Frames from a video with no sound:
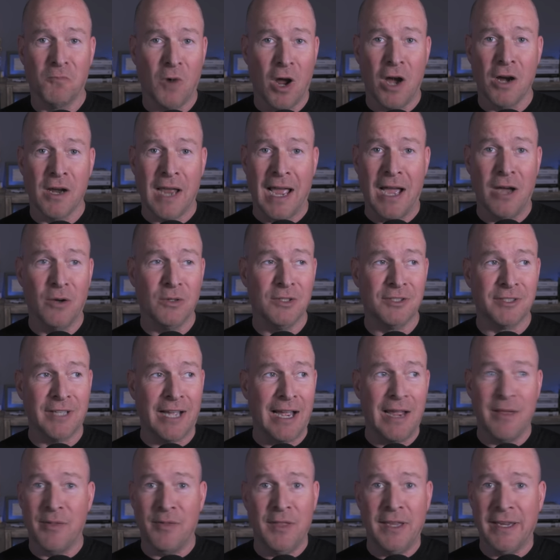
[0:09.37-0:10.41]
wrong house.
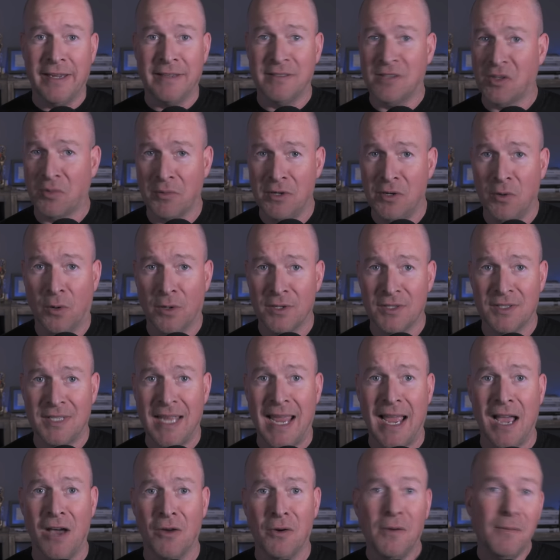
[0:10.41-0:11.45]
I think it's three doors
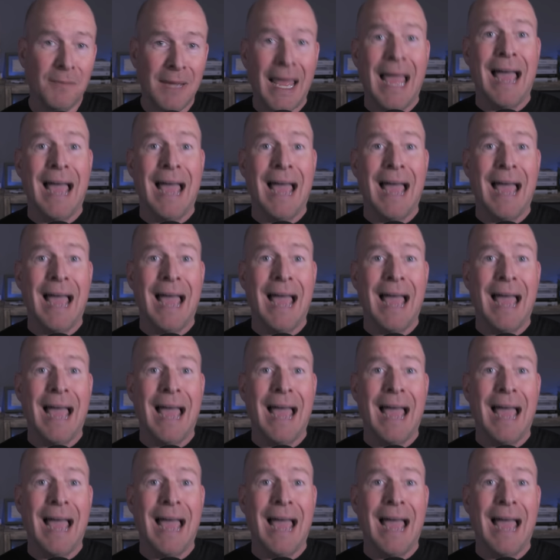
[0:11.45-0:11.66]
down.